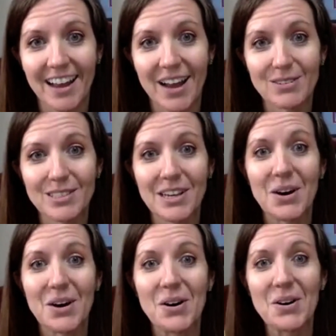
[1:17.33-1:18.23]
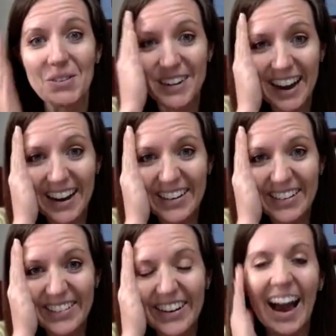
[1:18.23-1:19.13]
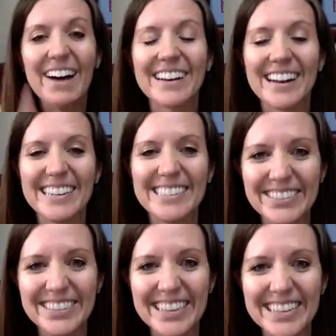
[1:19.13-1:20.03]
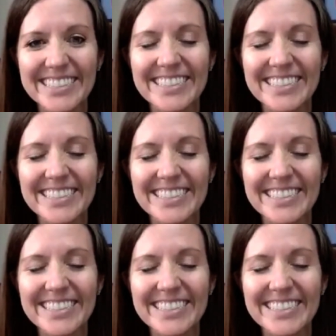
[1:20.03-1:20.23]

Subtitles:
I was like, oh no, how did I do this?